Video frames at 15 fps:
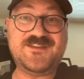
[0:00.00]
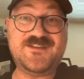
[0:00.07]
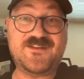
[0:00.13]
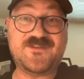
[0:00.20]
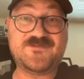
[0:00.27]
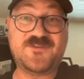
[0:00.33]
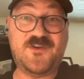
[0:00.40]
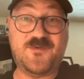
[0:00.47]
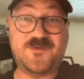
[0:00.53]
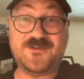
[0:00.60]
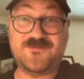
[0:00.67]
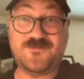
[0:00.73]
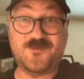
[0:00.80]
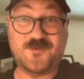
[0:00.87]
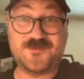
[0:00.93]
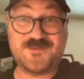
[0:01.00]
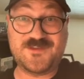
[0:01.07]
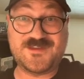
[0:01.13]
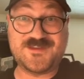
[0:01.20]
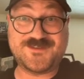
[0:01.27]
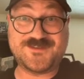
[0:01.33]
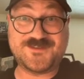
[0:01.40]
of going for
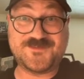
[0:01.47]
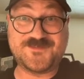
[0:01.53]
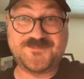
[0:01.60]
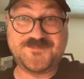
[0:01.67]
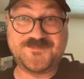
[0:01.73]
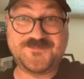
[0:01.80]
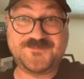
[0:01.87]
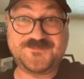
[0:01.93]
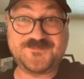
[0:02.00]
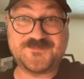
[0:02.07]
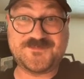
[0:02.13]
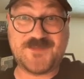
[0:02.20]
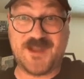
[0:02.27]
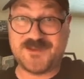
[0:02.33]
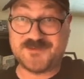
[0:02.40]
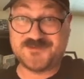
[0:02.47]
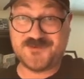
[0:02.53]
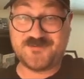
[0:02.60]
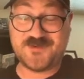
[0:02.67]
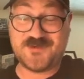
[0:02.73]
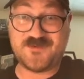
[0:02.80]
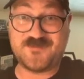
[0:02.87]
the
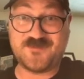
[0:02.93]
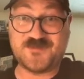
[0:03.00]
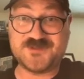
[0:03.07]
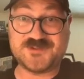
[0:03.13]
Hydro Pump,